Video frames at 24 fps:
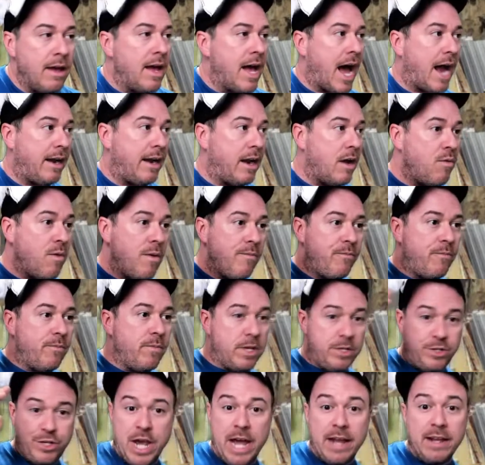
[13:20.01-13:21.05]
I know him,
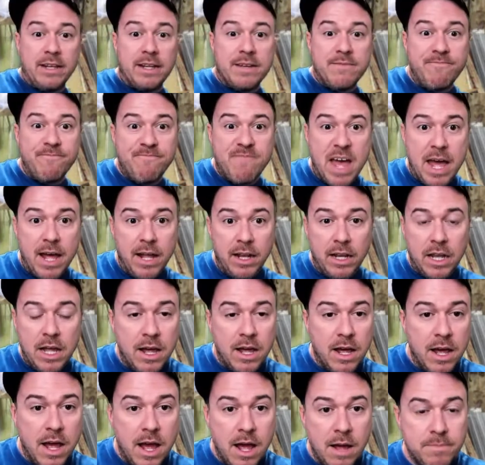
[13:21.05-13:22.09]
but Jalen
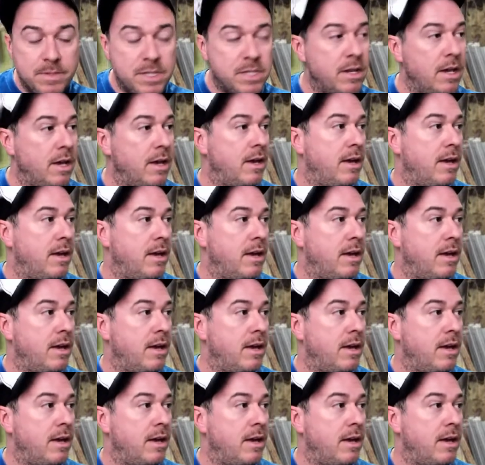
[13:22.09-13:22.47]
Phillips.